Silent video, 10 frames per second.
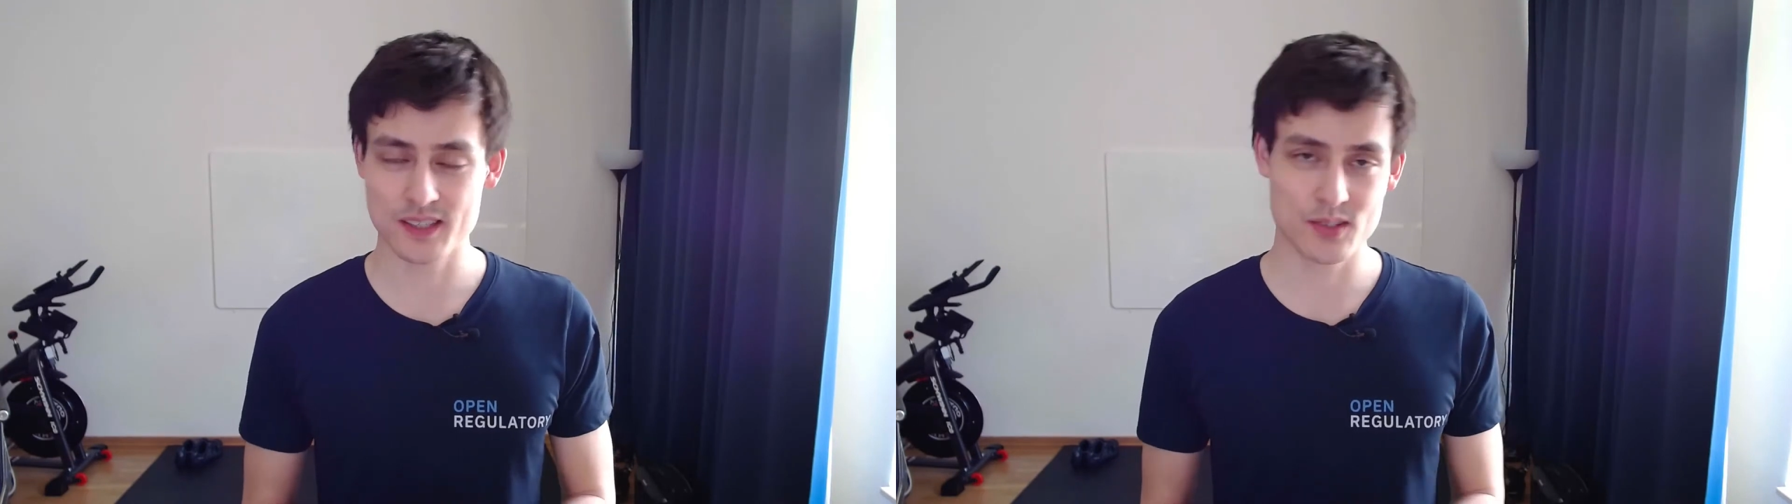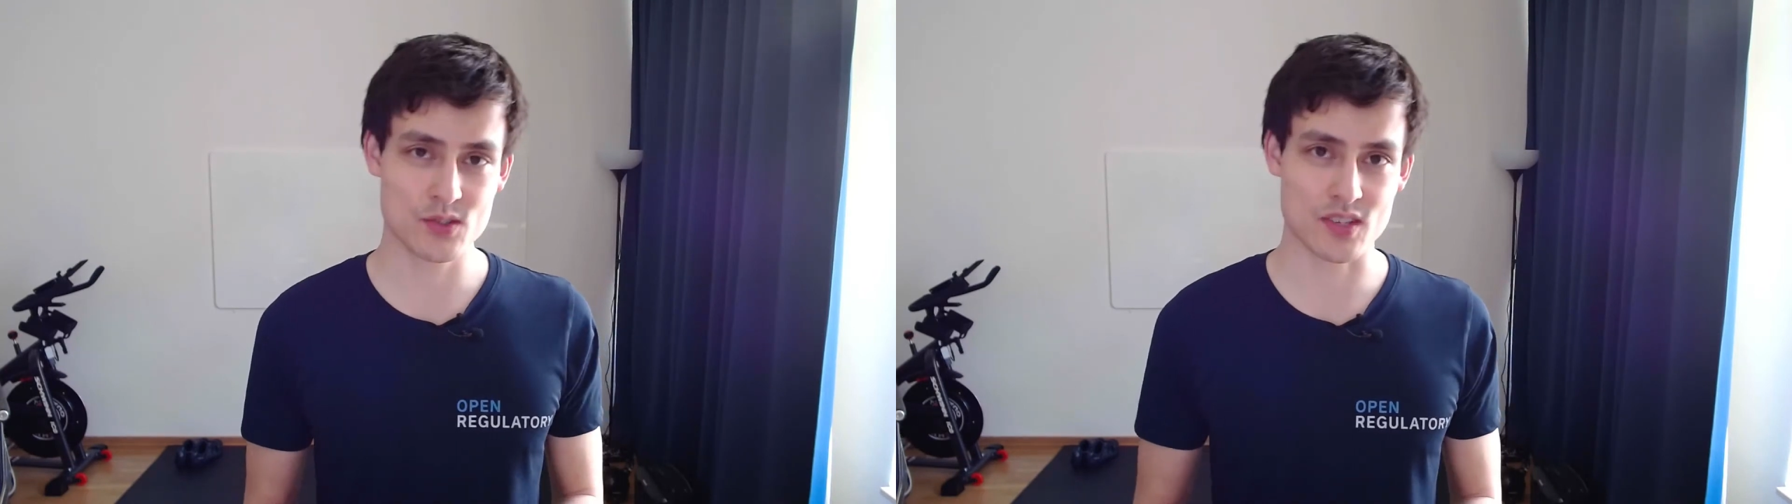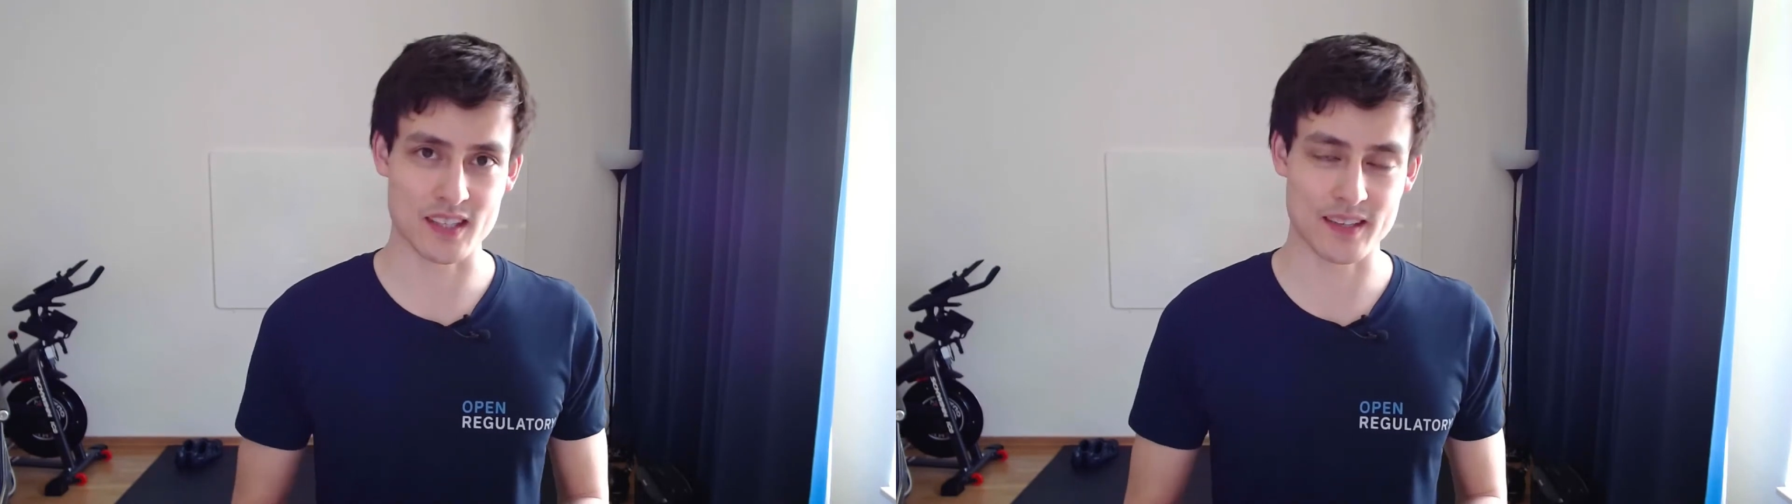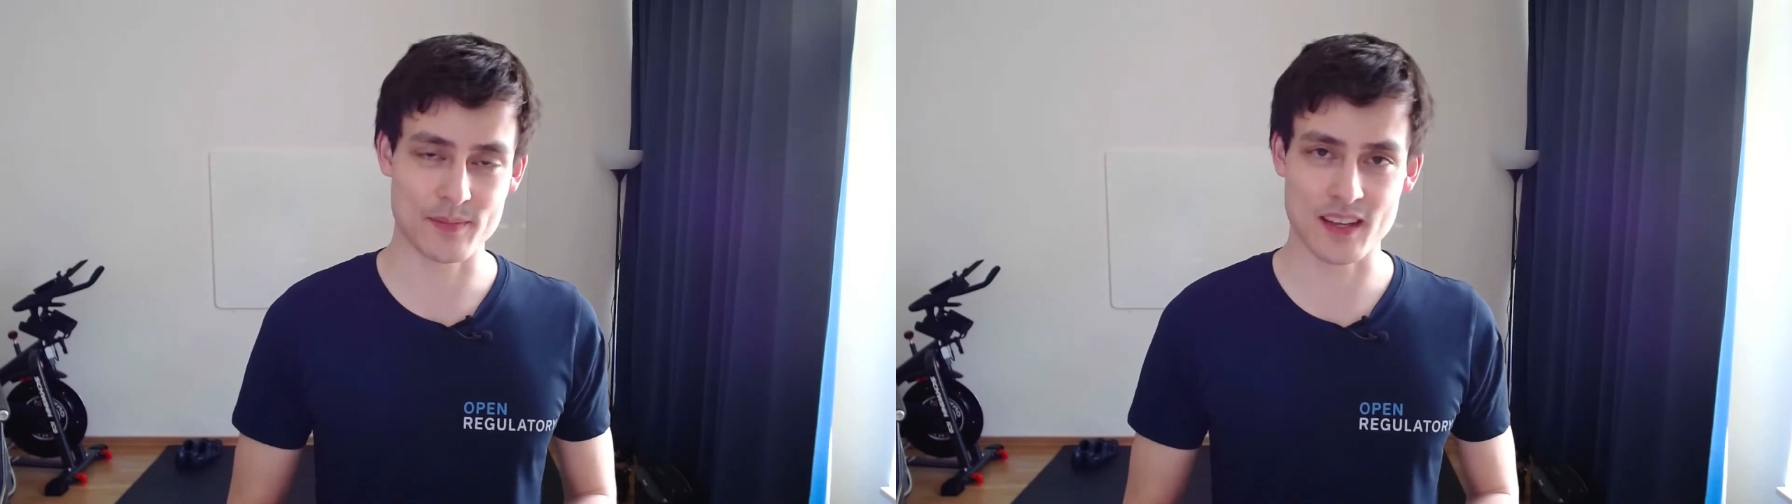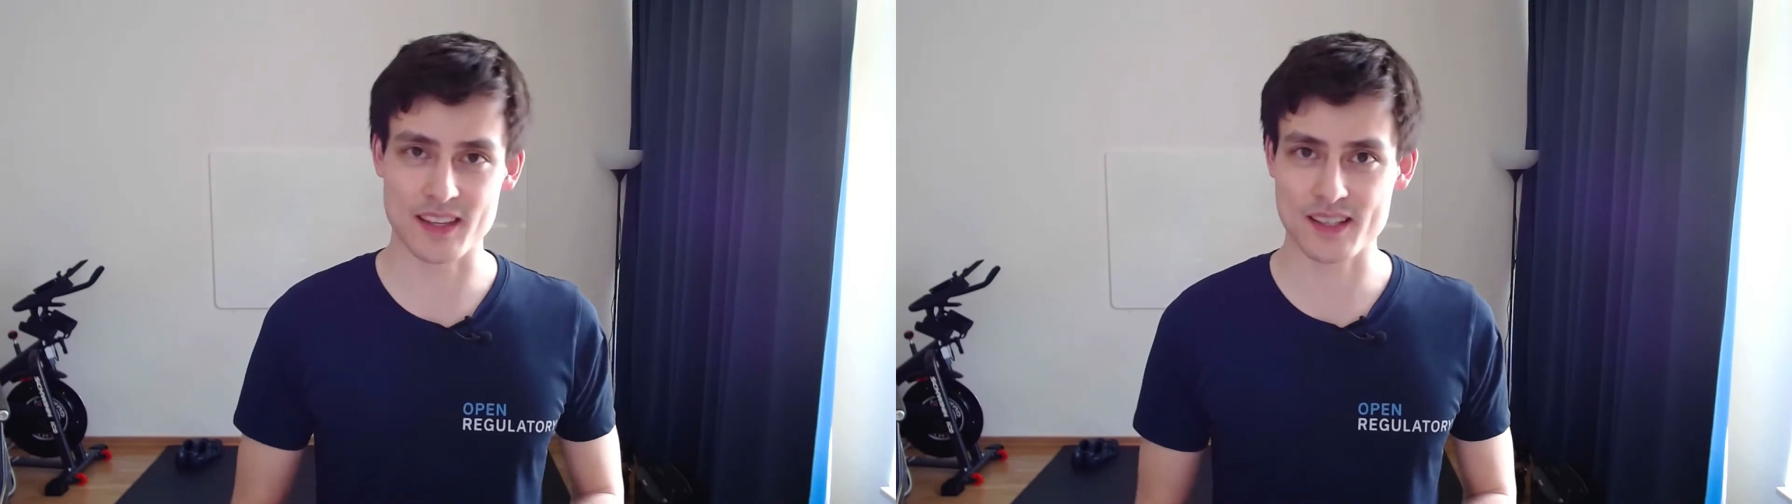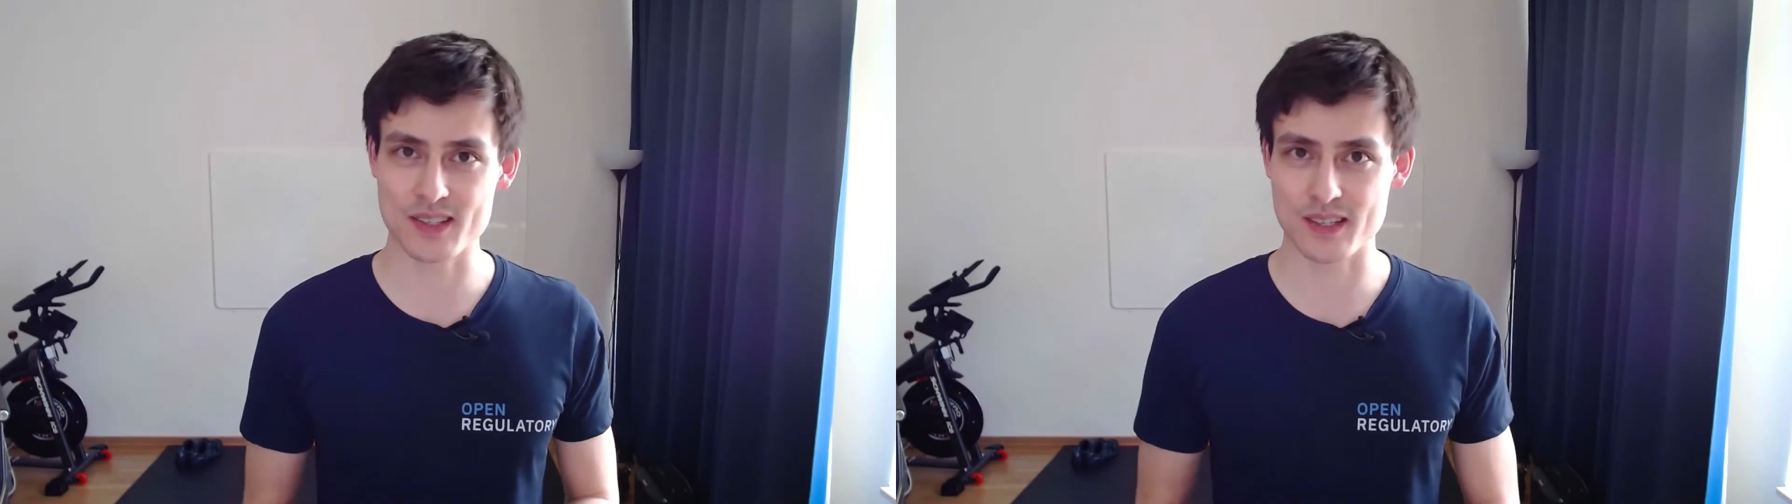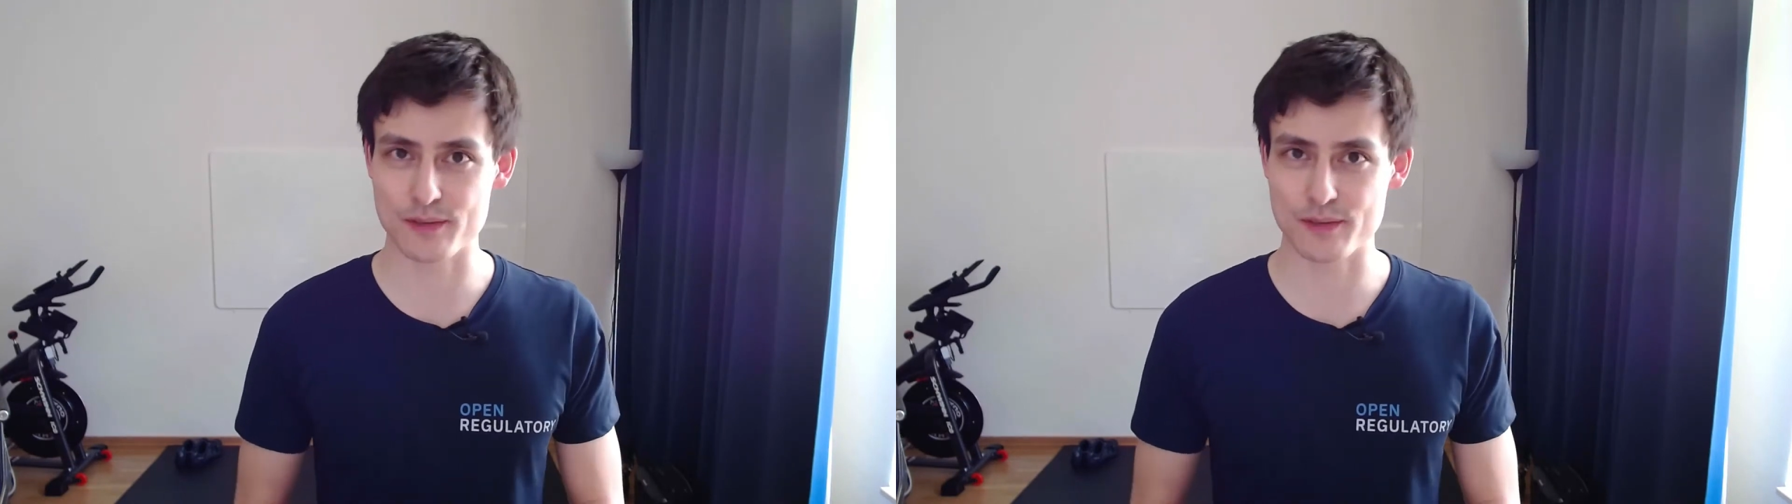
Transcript: usually, unless you're